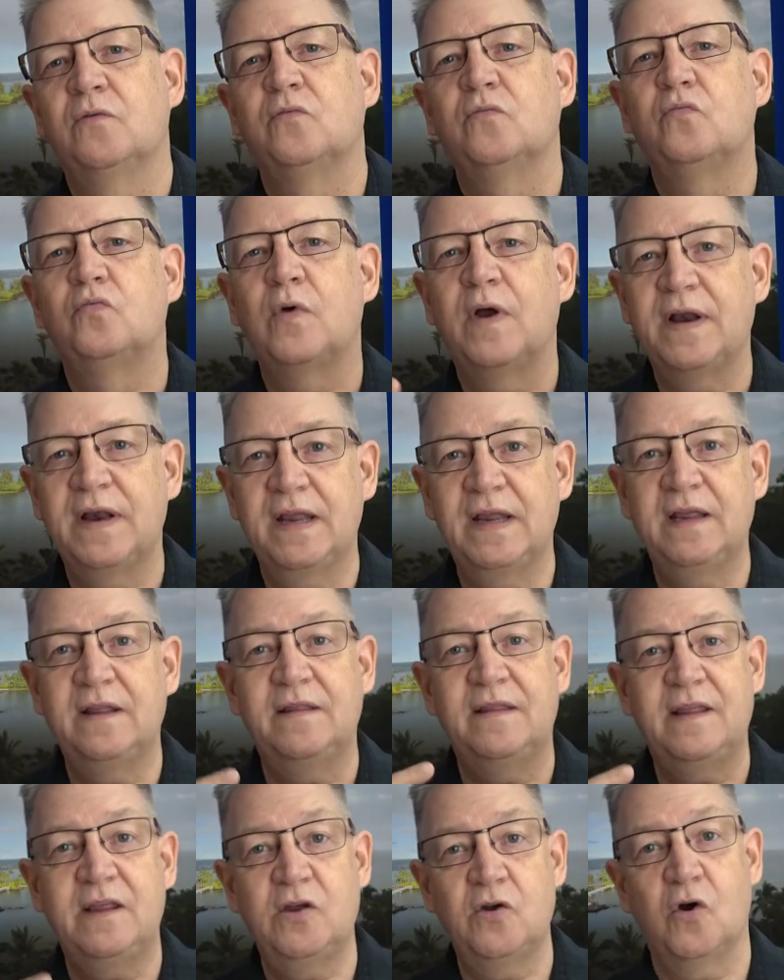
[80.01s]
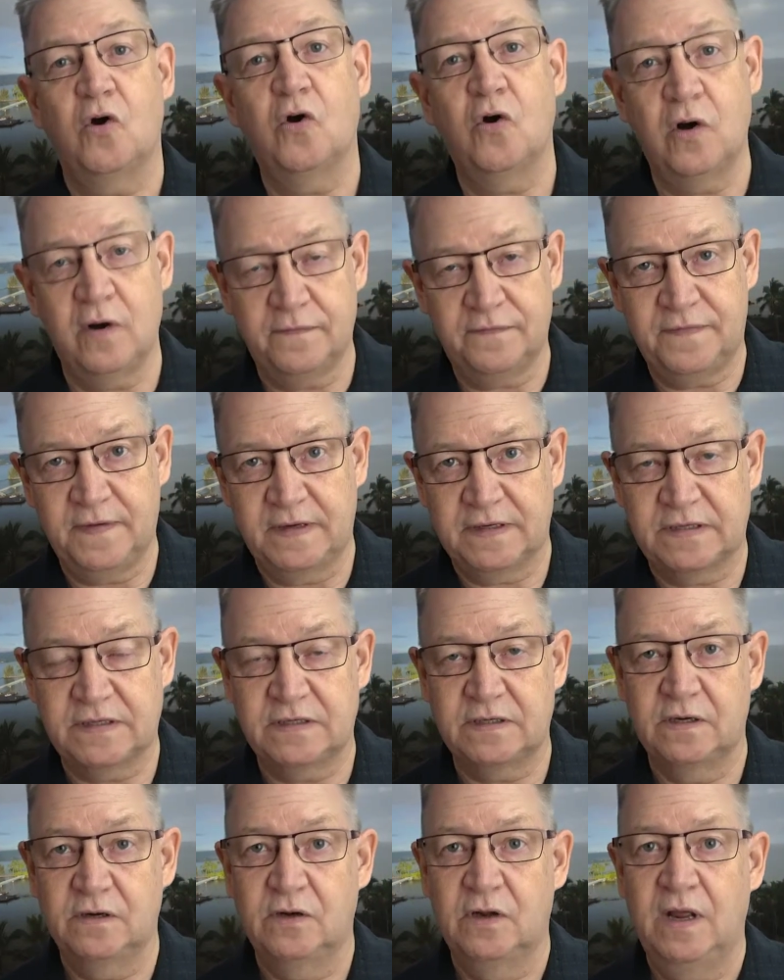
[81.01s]
running the
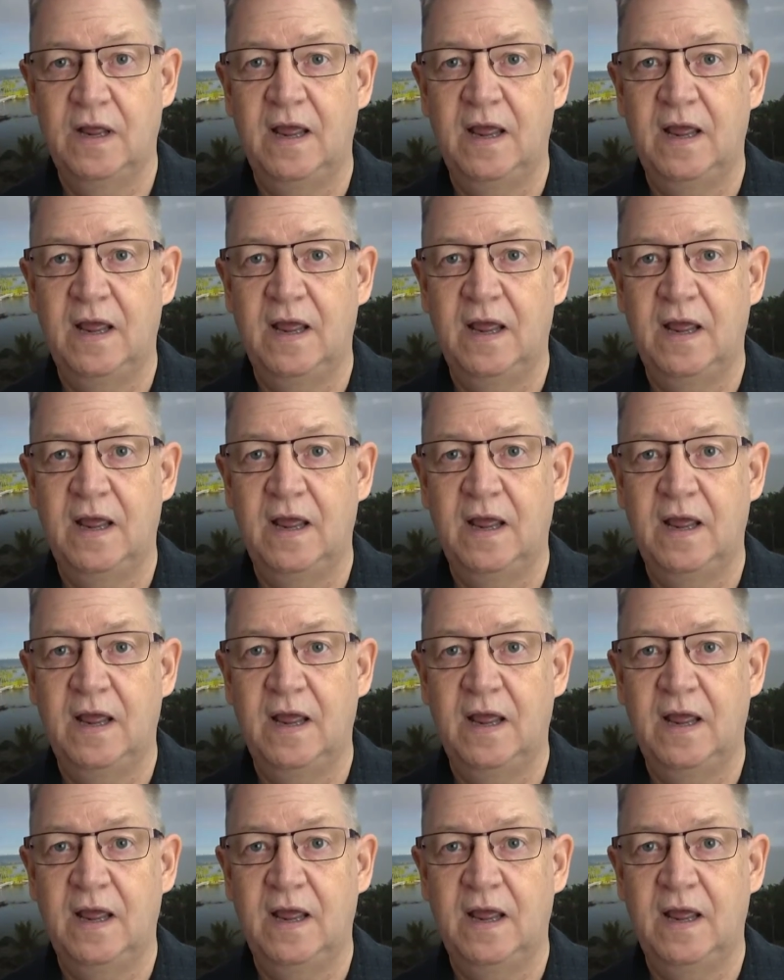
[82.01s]
office